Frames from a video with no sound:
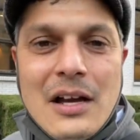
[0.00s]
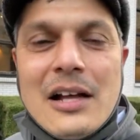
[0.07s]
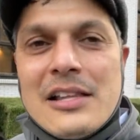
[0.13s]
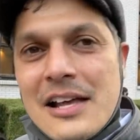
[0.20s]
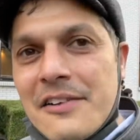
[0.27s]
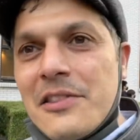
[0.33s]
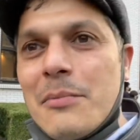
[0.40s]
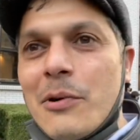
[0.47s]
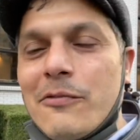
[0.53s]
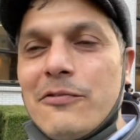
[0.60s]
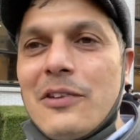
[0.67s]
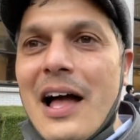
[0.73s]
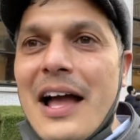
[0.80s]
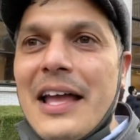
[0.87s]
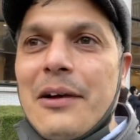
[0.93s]
A lot of them are
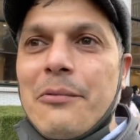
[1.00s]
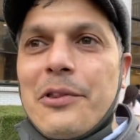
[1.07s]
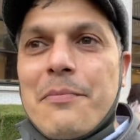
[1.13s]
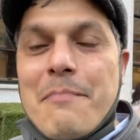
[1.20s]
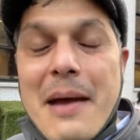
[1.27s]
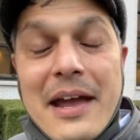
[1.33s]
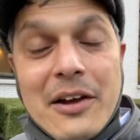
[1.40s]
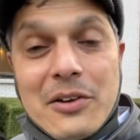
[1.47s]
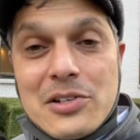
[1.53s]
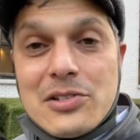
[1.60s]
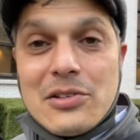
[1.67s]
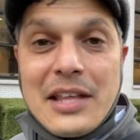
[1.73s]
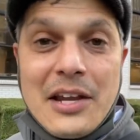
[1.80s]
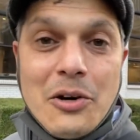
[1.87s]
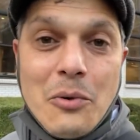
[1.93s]
flying with mail,
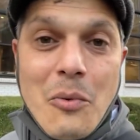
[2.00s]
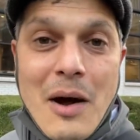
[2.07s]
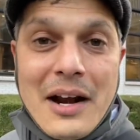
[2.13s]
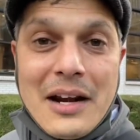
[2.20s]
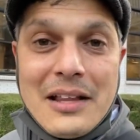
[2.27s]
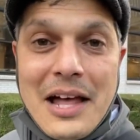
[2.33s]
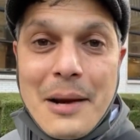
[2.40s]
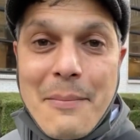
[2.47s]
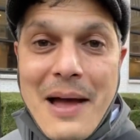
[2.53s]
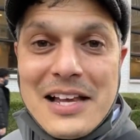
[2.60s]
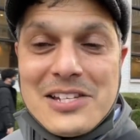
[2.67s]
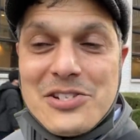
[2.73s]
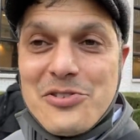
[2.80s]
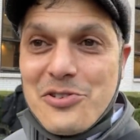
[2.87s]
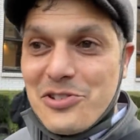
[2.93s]
so they don't want a lot of
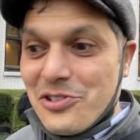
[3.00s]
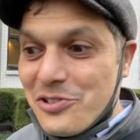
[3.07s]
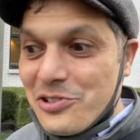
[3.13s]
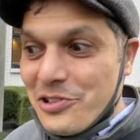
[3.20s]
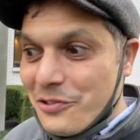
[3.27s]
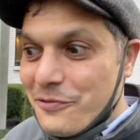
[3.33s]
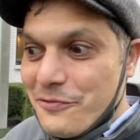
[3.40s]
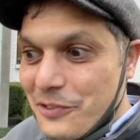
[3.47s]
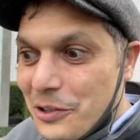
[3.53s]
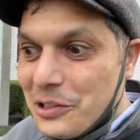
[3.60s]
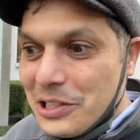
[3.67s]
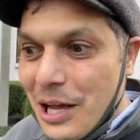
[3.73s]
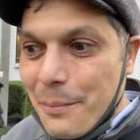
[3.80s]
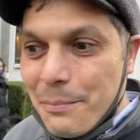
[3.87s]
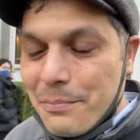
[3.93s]
passengers. They're, they're
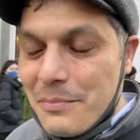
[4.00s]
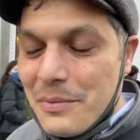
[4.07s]
filled up